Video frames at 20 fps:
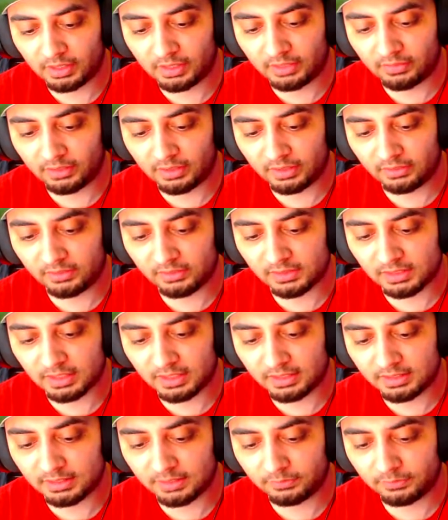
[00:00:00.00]
here, there's like
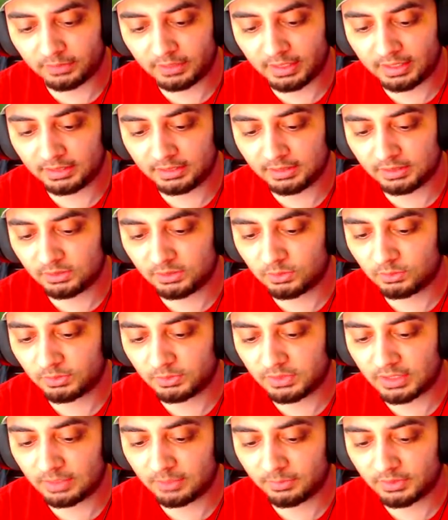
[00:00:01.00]
different identical
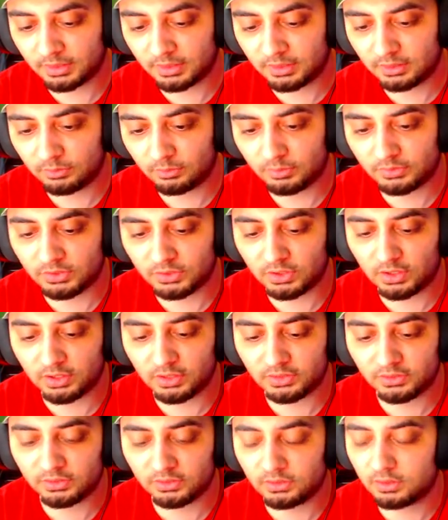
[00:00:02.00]
stamps here with stars
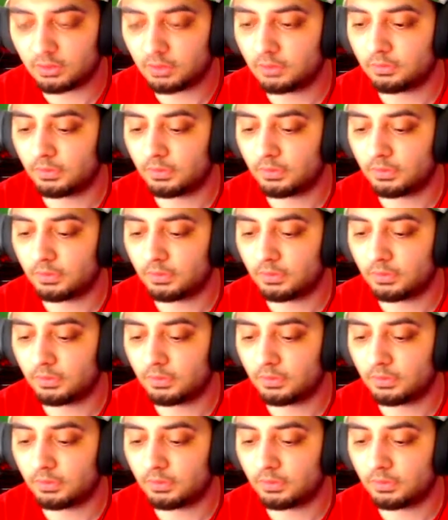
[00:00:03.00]
and stuff.